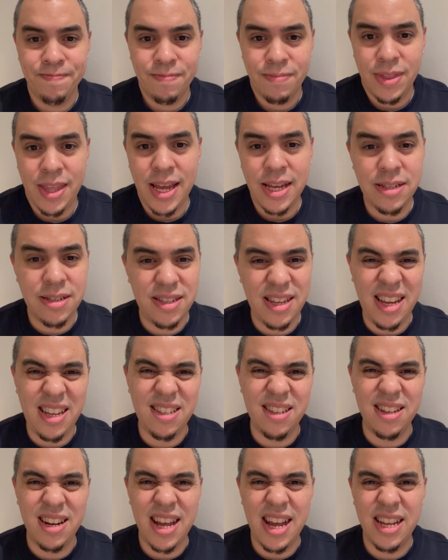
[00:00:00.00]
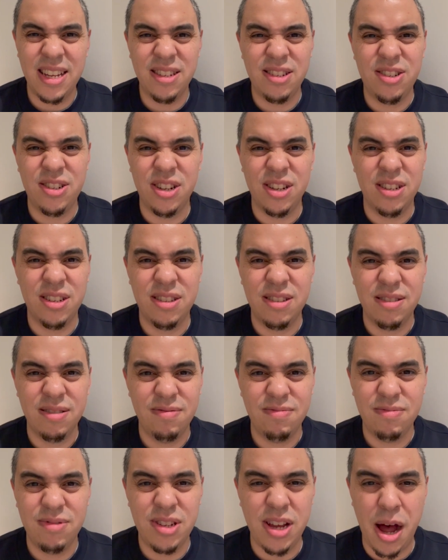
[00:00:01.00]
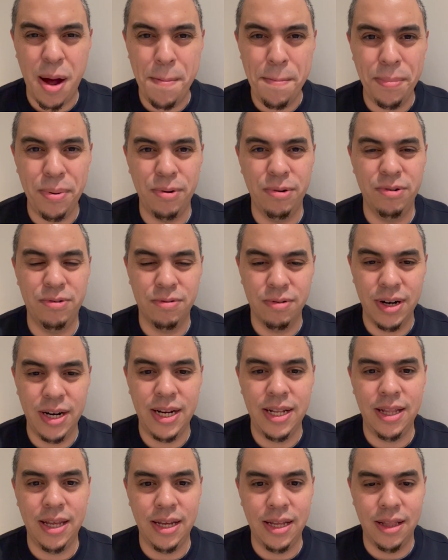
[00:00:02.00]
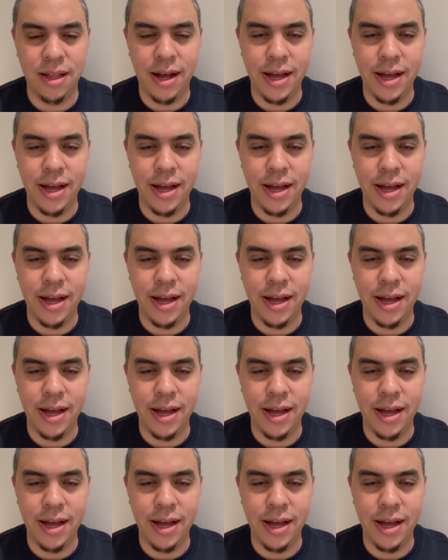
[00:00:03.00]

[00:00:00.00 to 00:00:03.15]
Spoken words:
their season has just tumbled, really.